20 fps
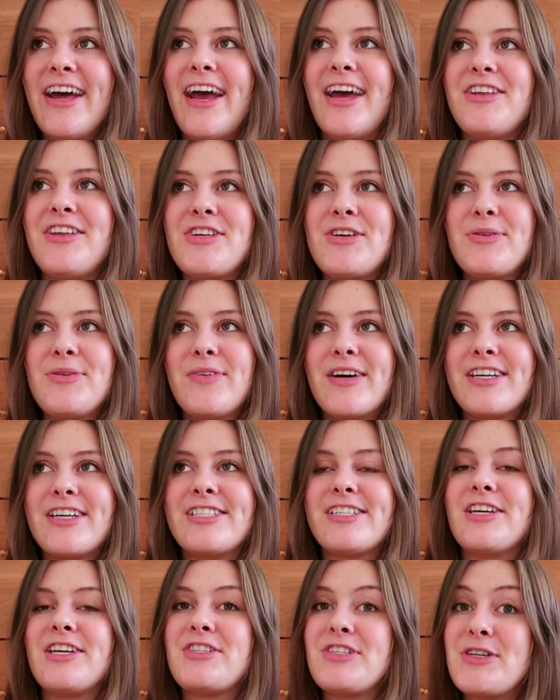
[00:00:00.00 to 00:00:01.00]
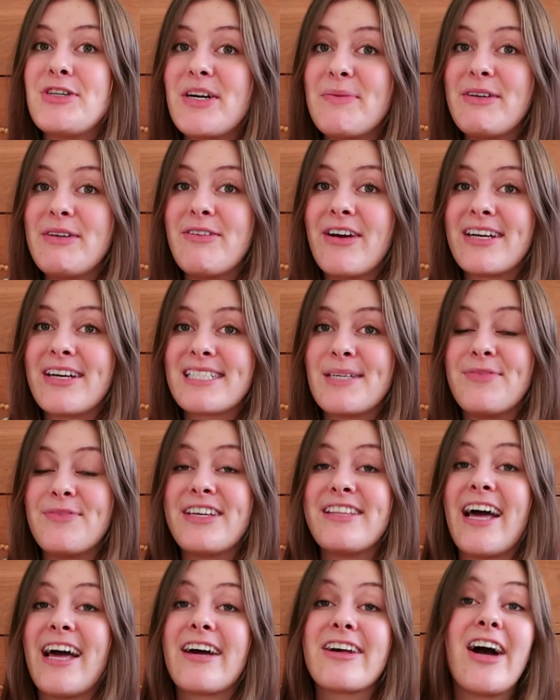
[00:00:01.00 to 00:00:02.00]
and you wish that you could be wearing
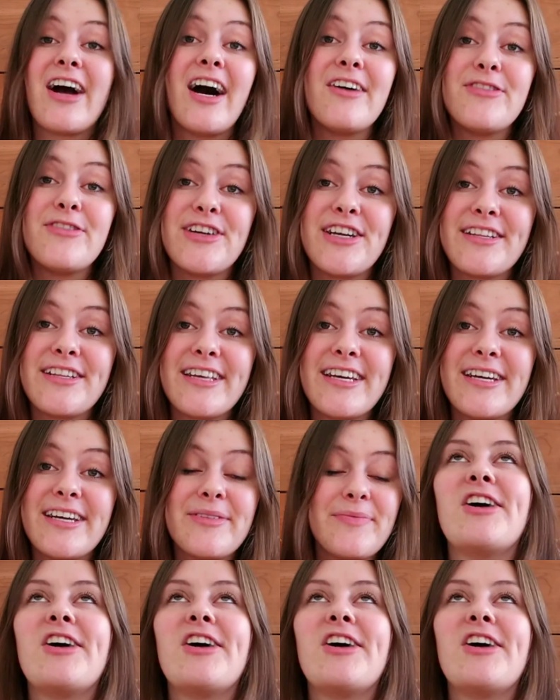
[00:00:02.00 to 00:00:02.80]
something that confidently.